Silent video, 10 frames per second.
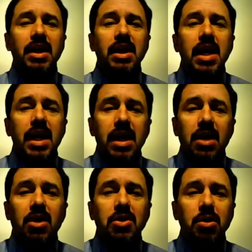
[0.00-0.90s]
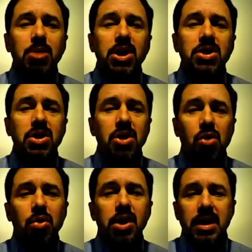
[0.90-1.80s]
and it also means in the
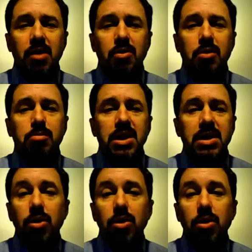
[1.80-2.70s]
Greek that it would be